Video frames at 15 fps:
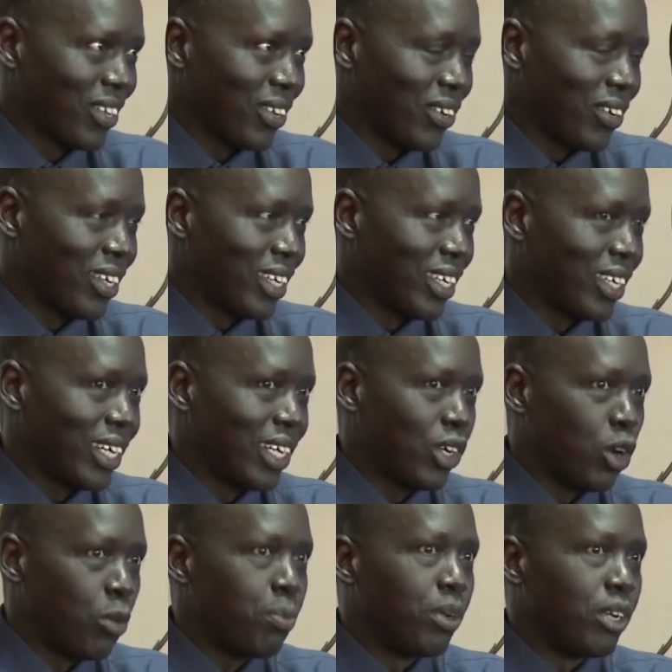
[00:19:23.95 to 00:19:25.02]
Okay, and
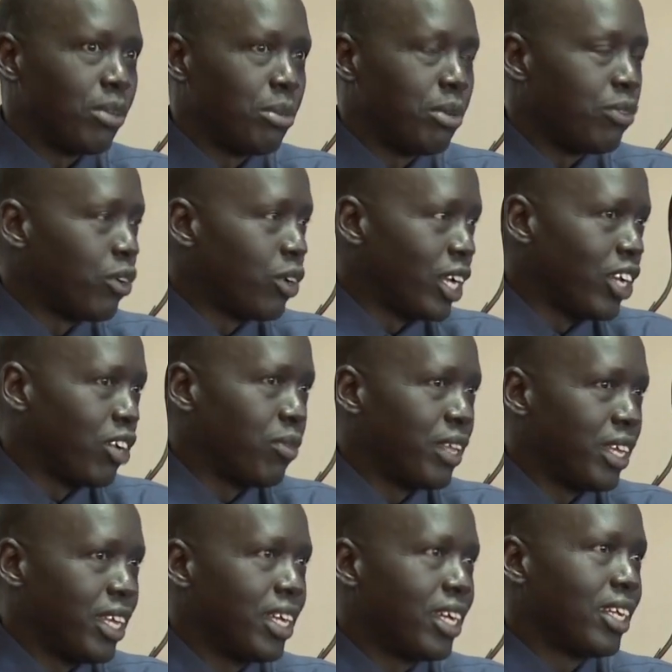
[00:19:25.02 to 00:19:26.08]
hopefully before end of
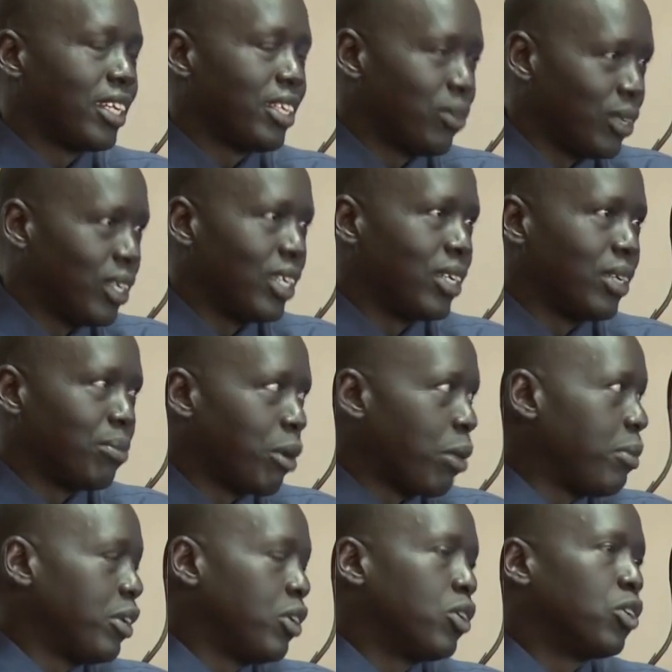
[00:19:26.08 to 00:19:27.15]
the year, it will
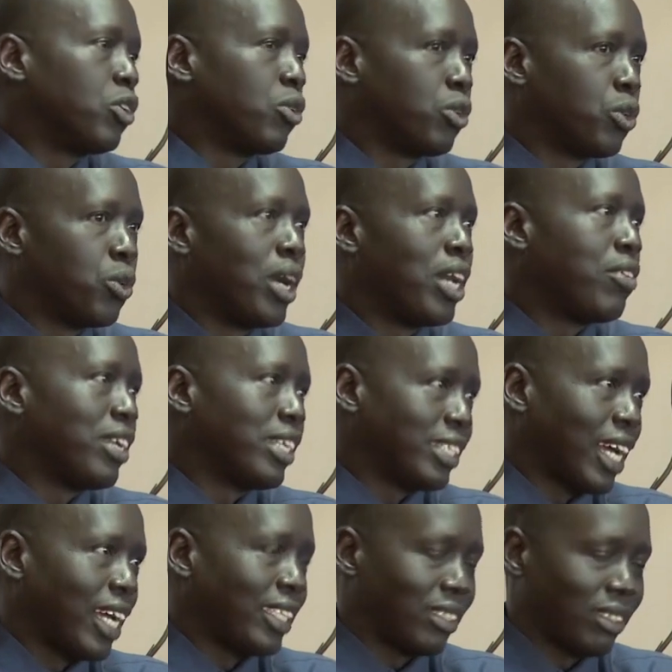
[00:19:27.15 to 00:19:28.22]
probably go to 200
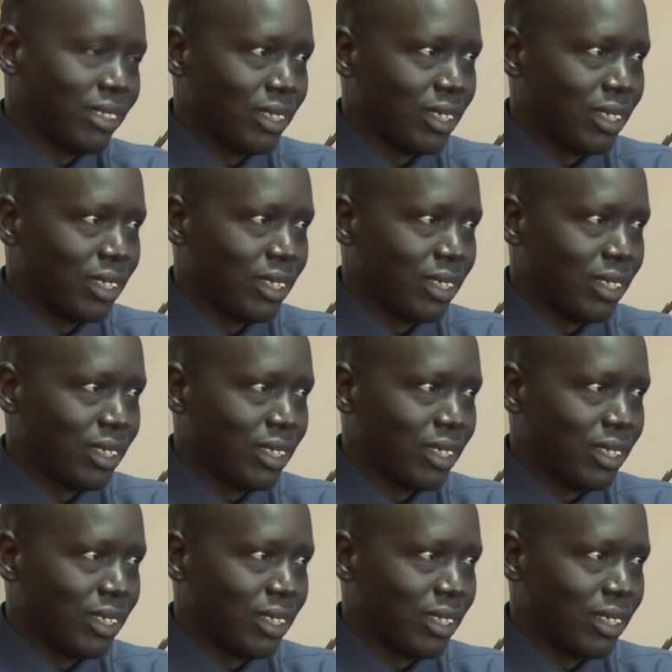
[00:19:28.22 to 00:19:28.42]
sites.